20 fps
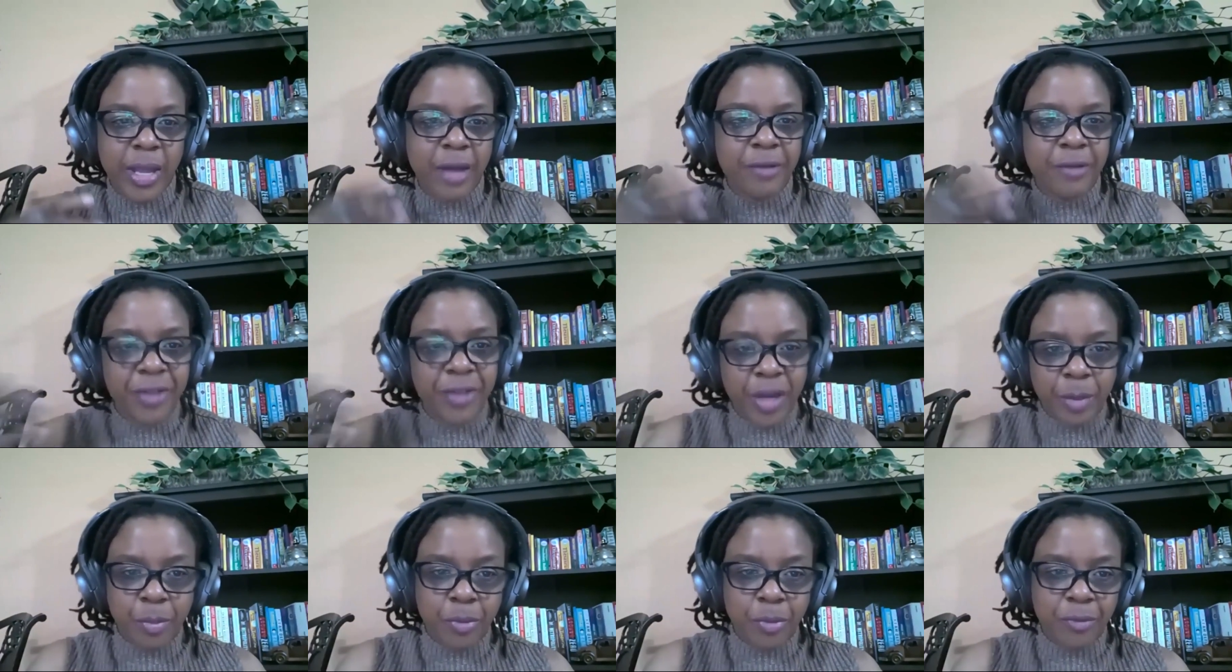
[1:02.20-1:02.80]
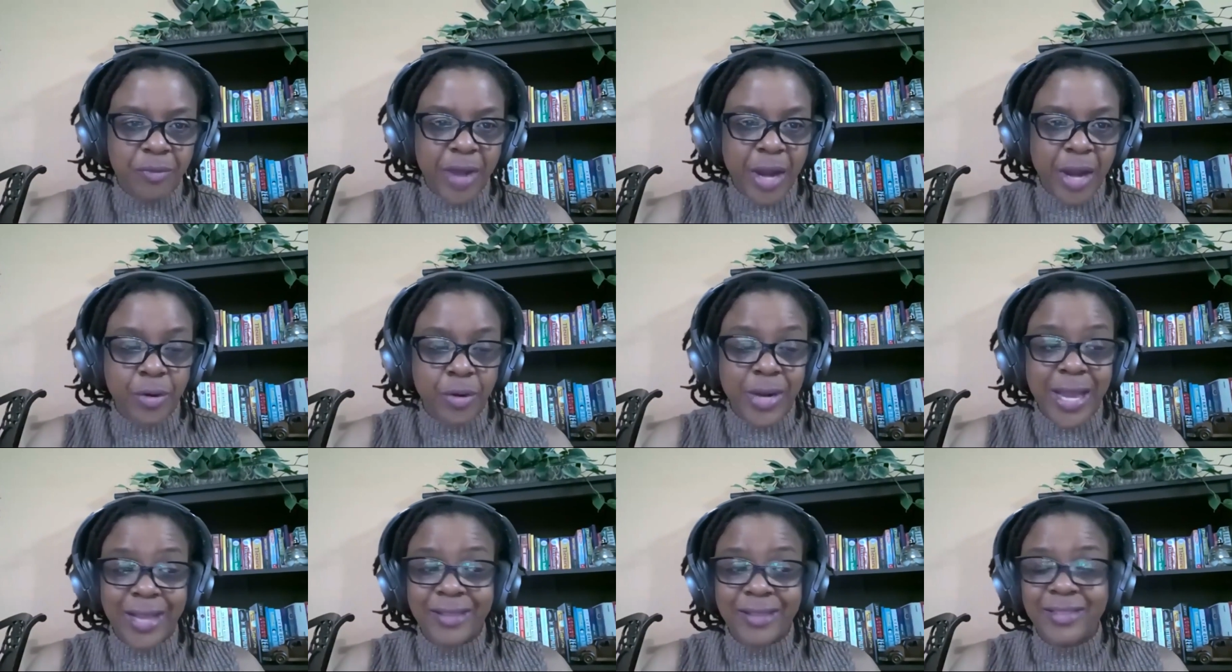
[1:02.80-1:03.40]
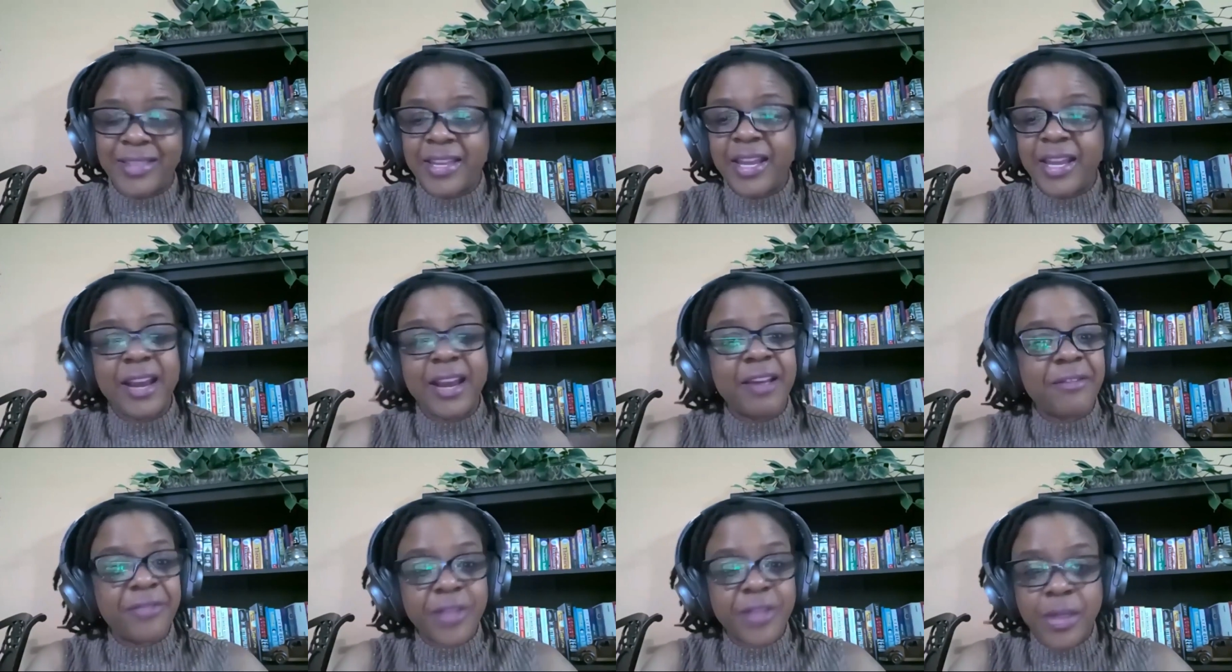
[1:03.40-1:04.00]
healthcare provider, like they
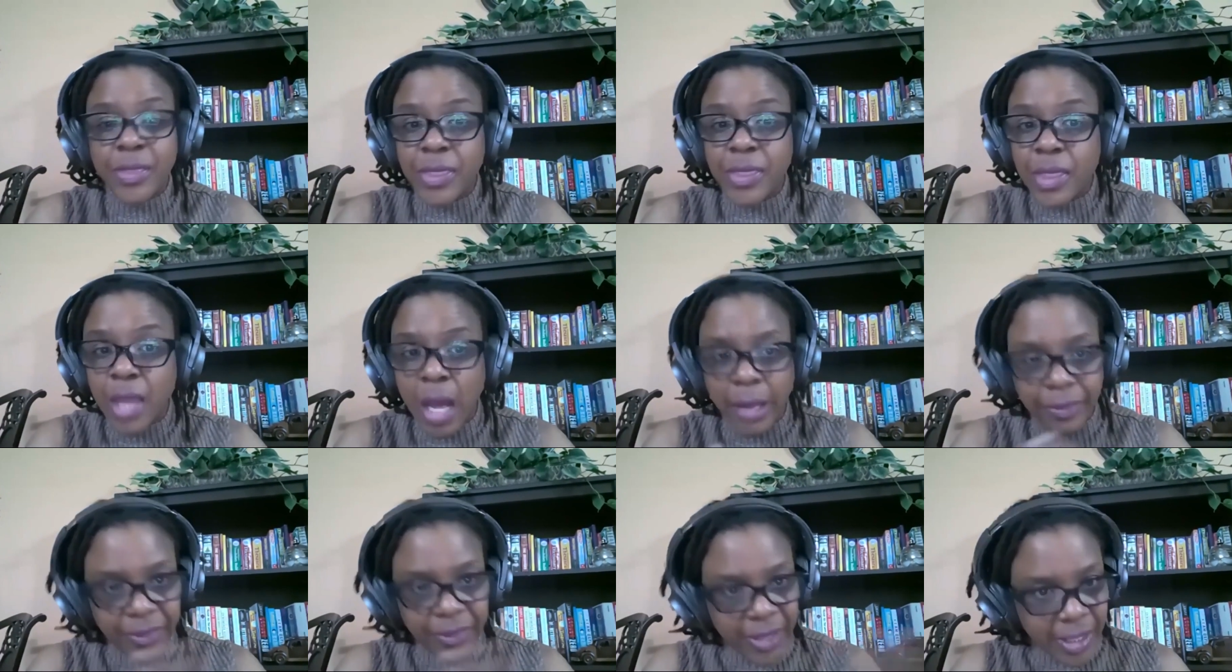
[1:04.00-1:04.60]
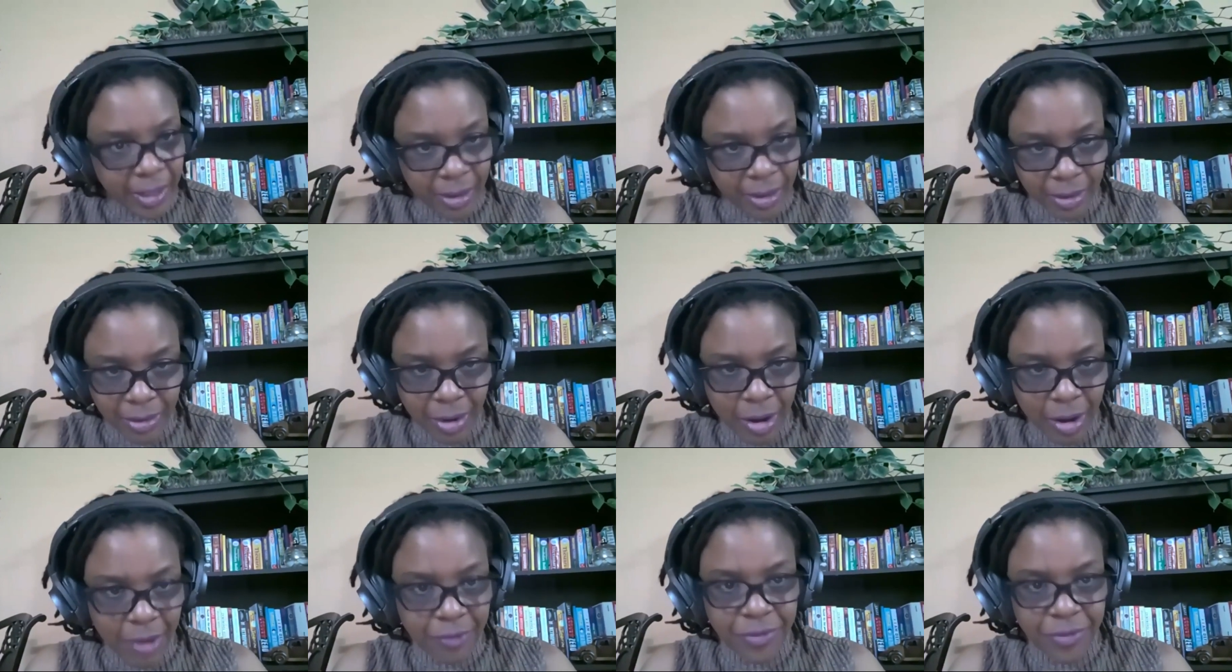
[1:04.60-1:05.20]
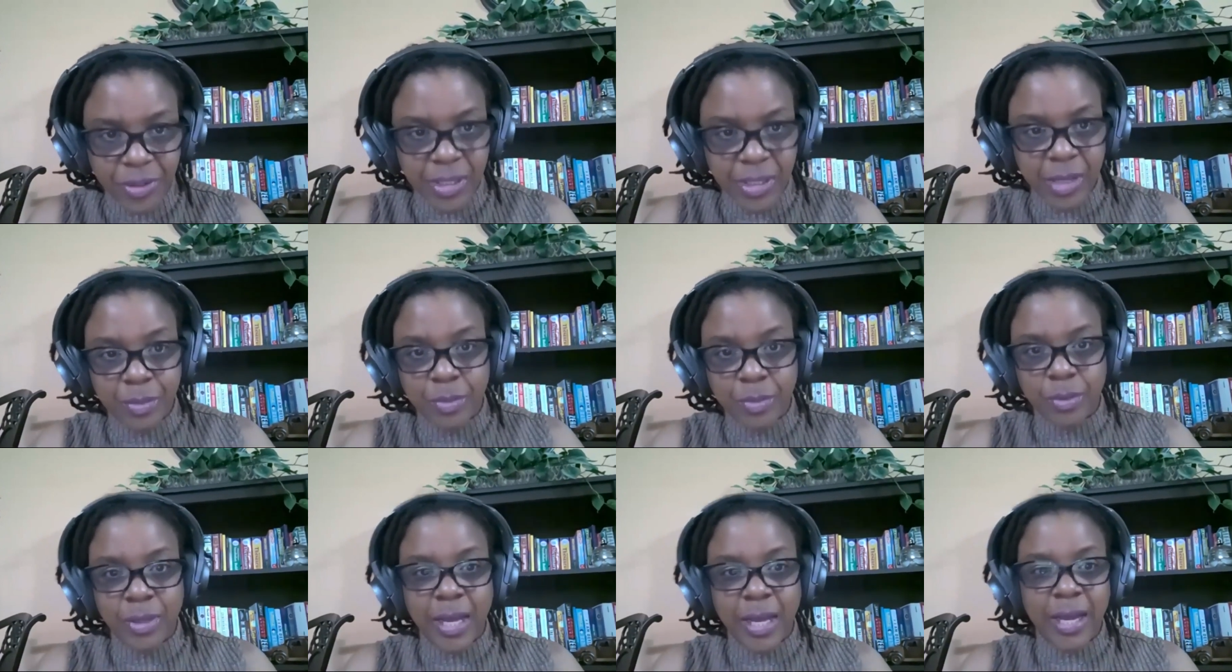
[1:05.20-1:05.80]
left nothing off the table.